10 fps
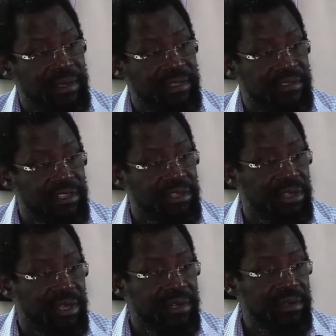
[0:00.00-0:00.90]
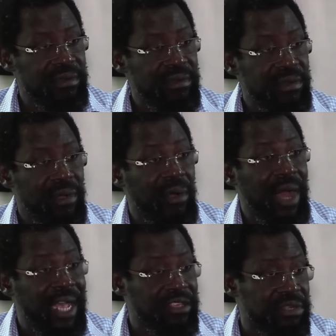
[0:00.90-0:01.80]
decision
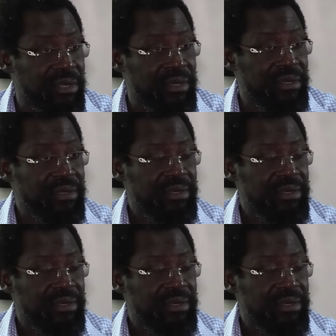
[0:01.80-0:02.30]
or action,